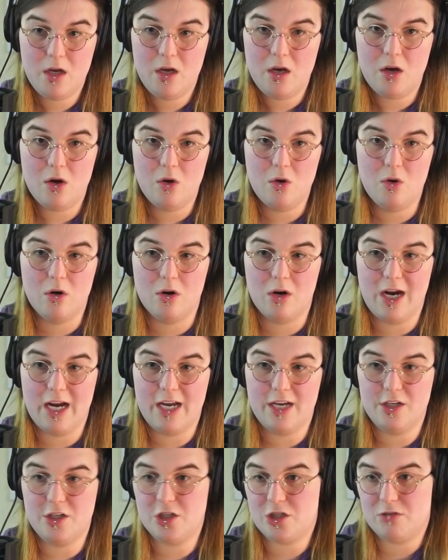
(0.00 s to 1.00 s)
or
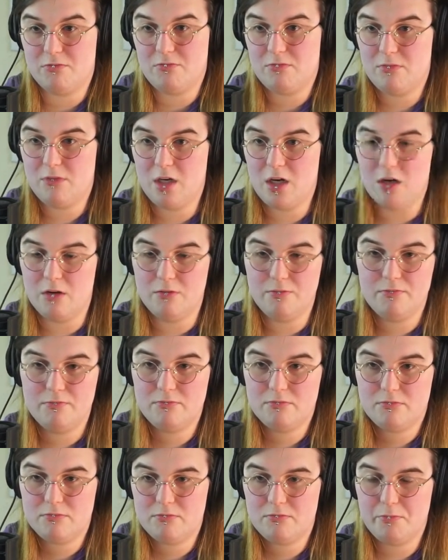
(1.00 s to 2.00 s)
and just you know
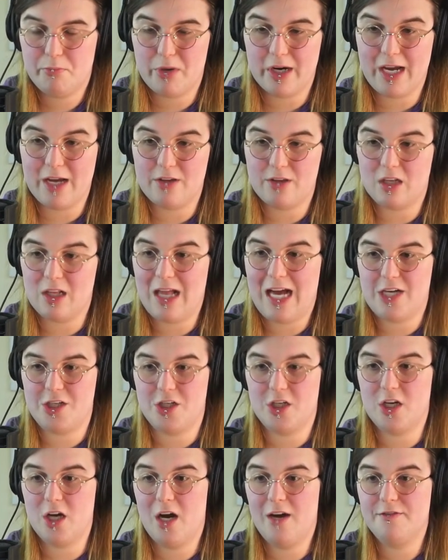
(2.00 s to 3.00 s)
bring out the
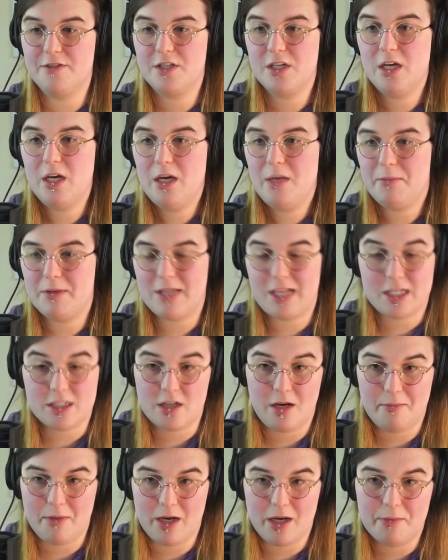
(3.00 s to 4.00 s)
Kalashnikovs. But that's
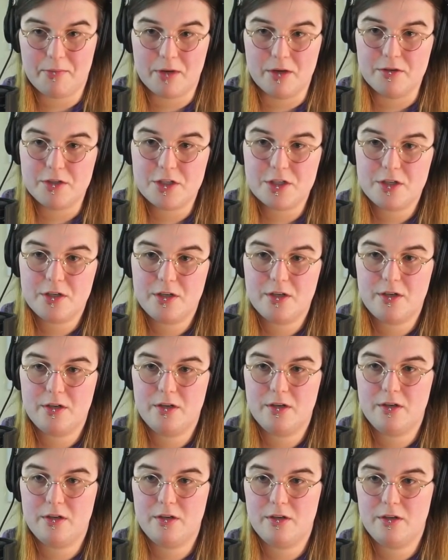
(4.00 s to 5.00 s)
not my approach.
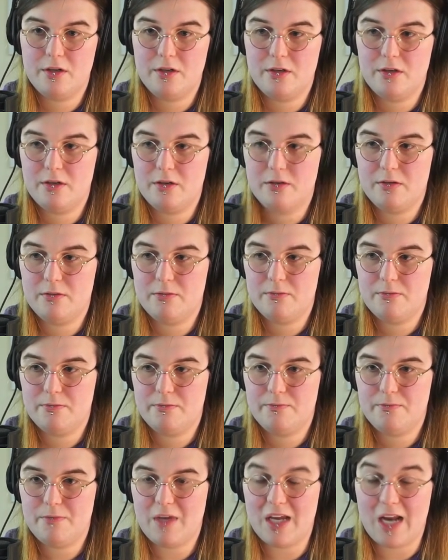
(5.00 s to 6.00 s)

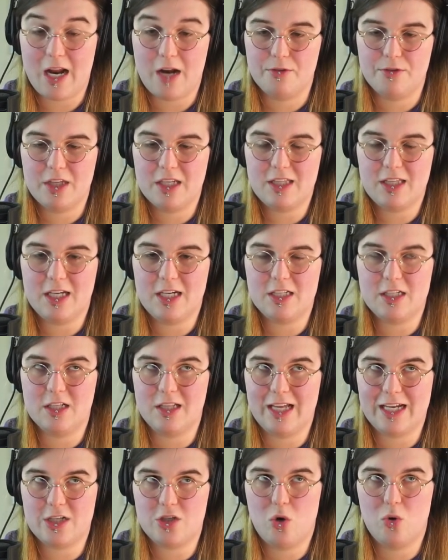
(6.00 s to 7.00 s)
And I don't think that it's
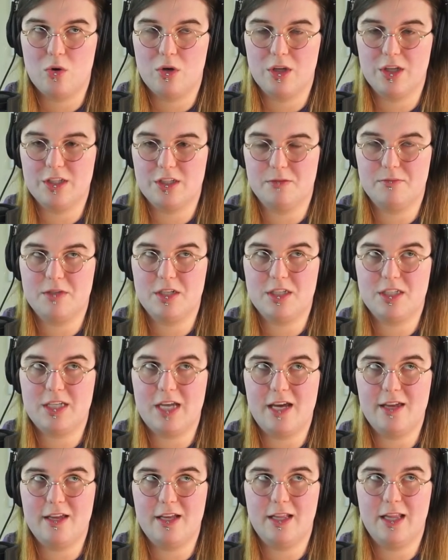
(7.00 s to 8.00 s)
electoralism to
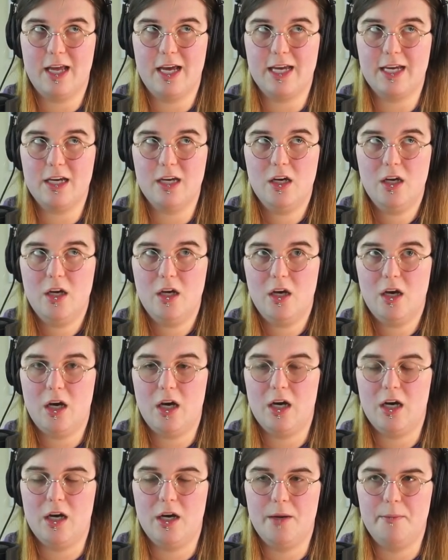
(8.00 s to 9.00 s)
say that like,
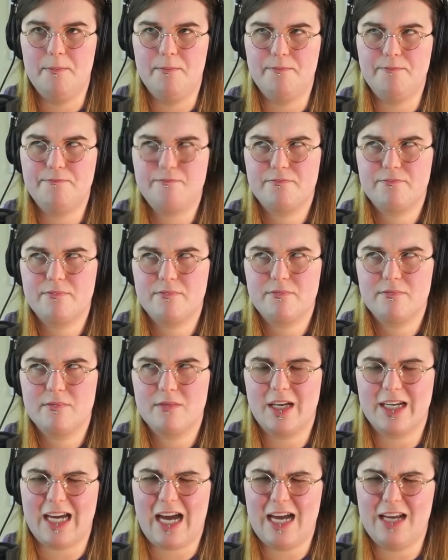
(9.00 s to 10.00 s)
um,
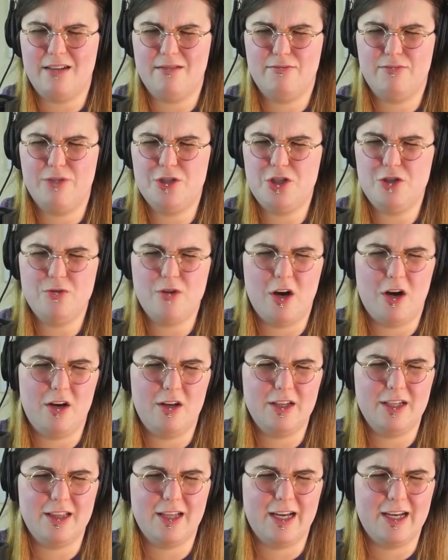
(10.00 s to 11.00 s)
like I would you
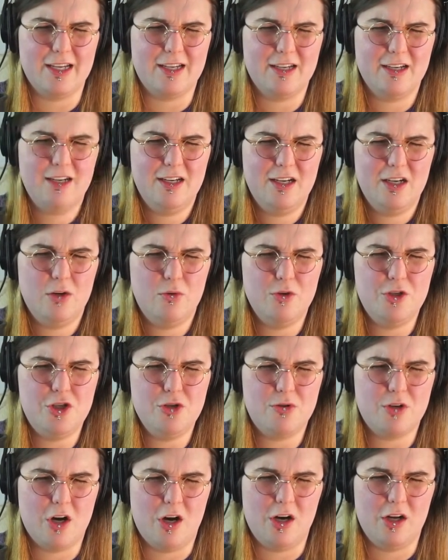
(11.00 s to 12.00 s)
call it like would you
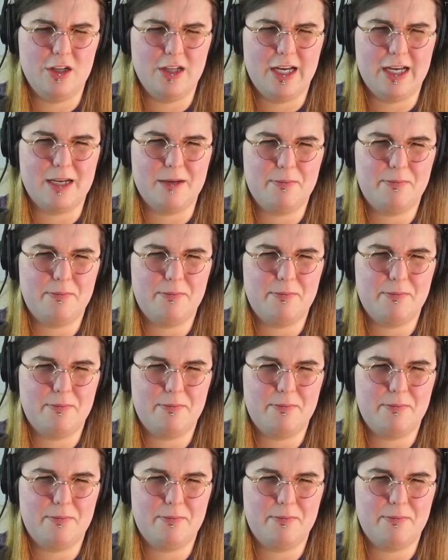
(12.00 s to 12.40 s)
call like